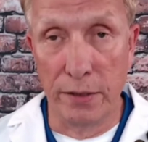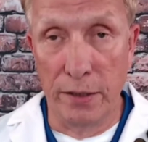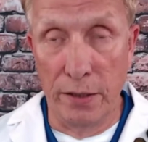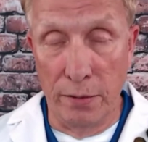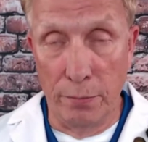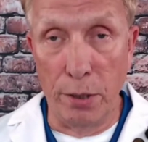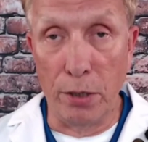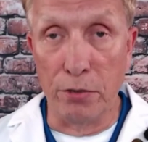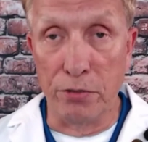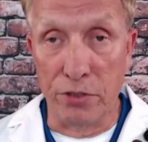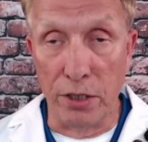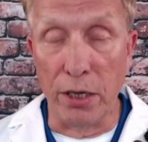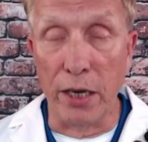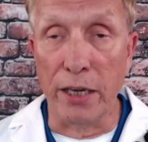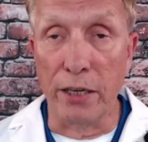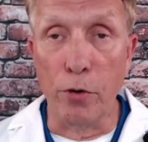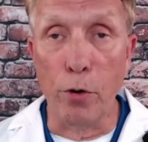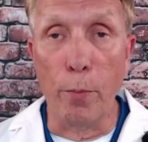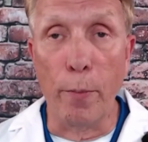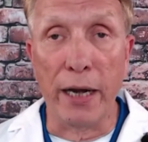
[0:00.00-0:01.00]
pulsed
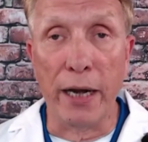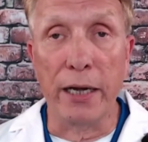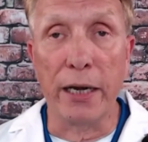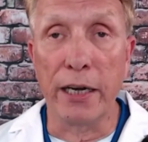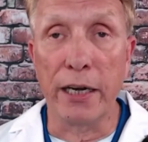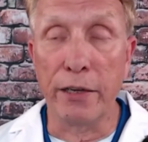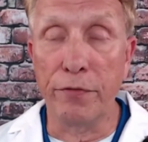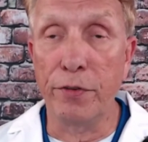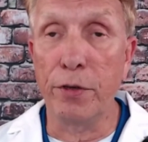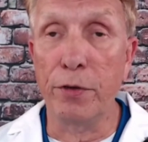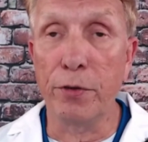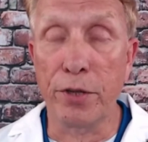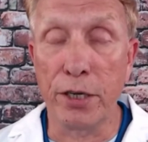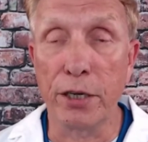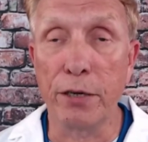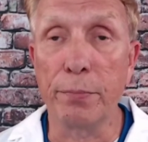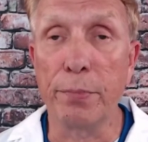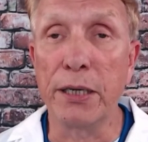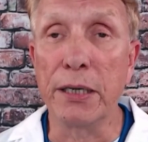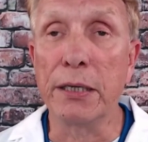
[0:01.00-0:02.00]
electromagnetic field
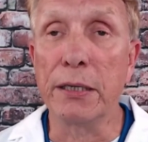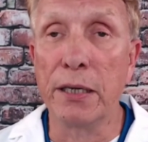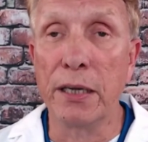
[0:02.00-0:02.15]
therapy,